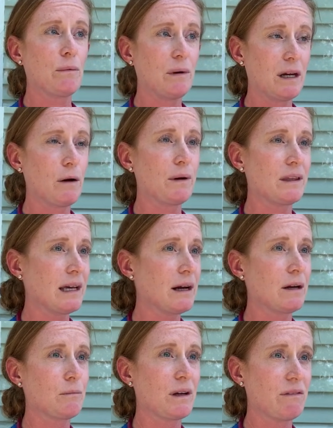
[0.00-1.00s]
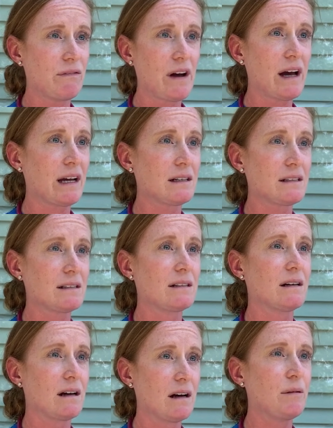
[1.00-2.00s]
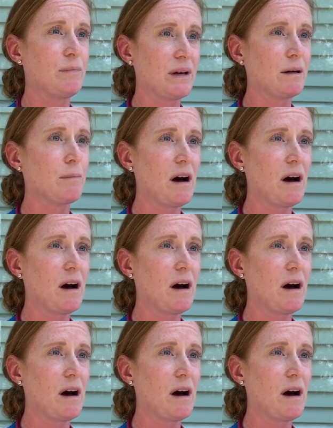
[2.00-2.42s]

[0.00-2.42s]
we go in there and we find a big